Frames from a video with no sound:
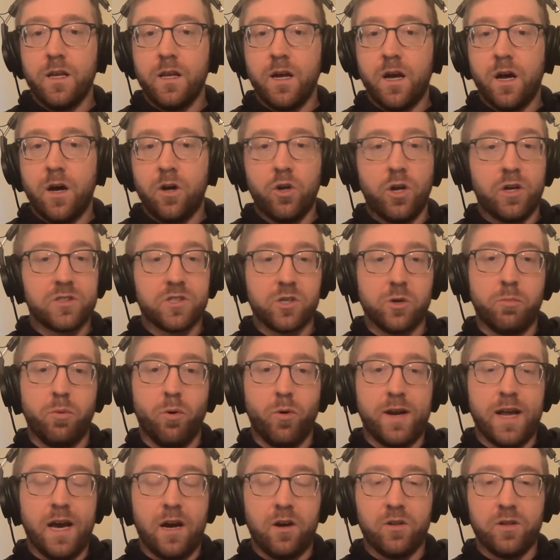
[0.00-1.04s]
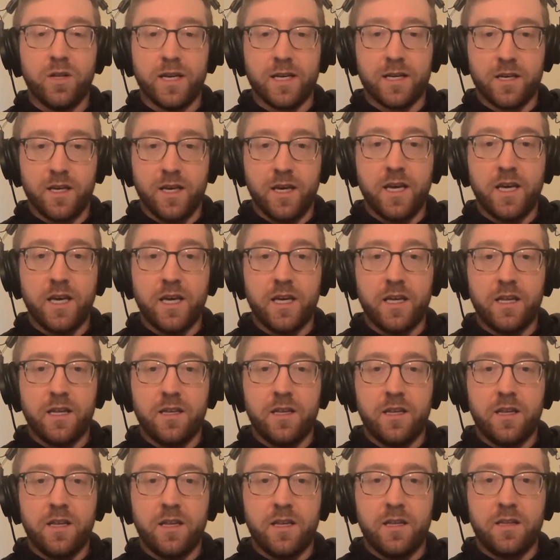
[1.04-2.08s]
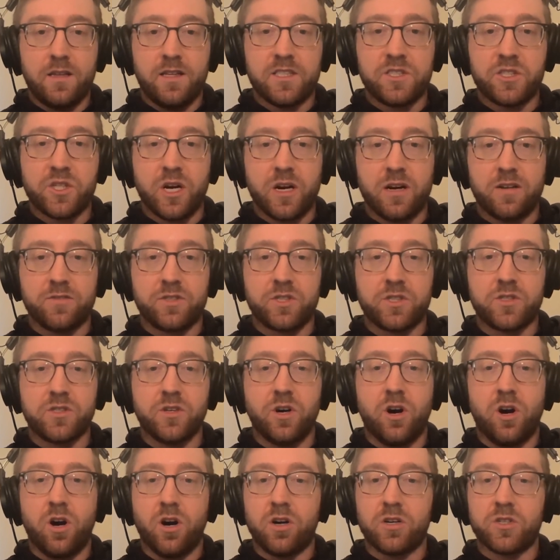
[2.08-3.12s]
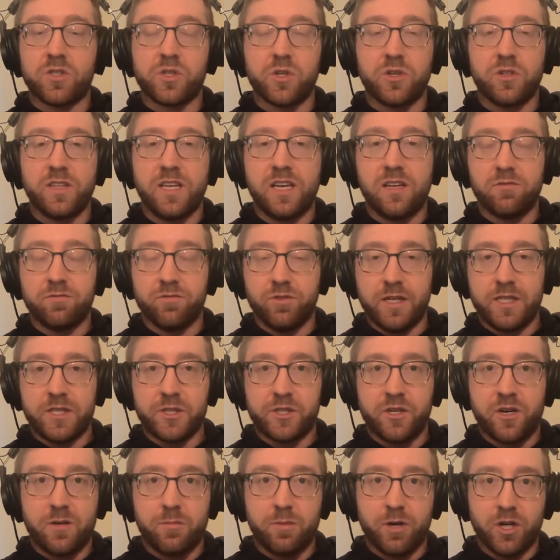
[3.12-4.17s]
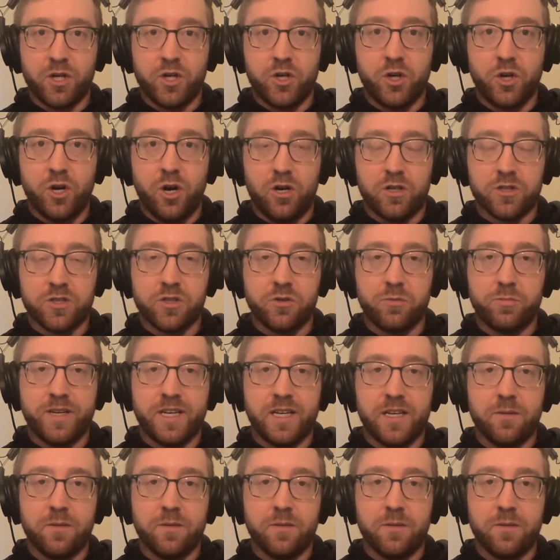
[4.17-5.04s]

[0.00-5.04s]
I'll also point out, like, these tariffs are certainly inflationary, but could also be an